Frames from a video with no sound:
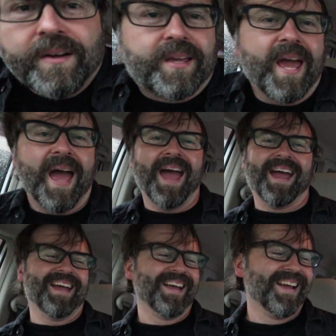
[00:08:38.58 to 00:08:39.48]

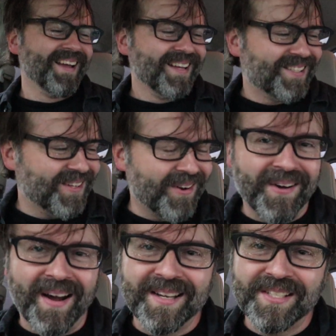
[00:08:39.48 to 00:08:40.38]
Okay,
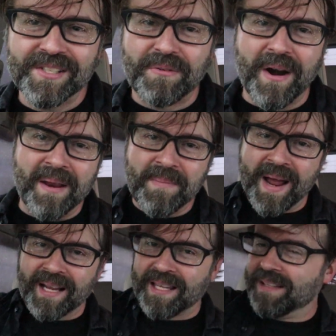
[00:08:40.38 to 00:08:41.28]
so I just ran
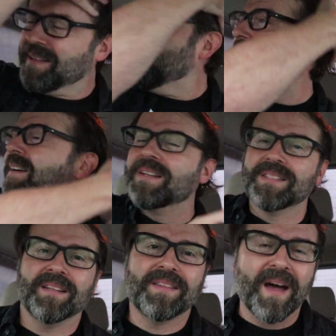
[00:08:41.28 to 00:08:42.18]
back in there because
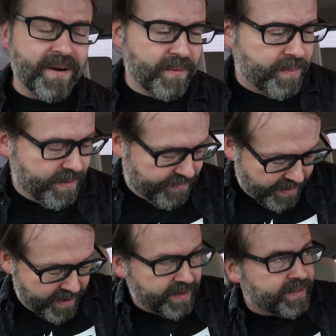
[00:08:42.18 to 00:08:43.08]
I thought it would be
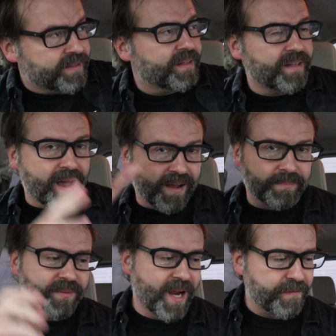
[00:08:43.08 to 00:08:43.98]
fun, yeah,
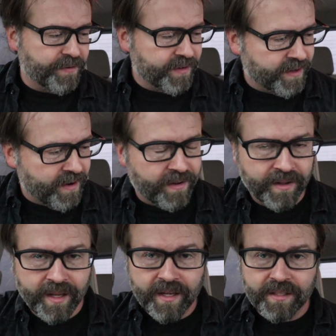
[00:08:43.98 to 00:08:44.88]
typhoon and all,
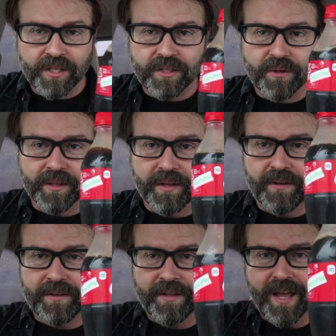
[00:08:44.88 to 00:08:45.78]
to do a little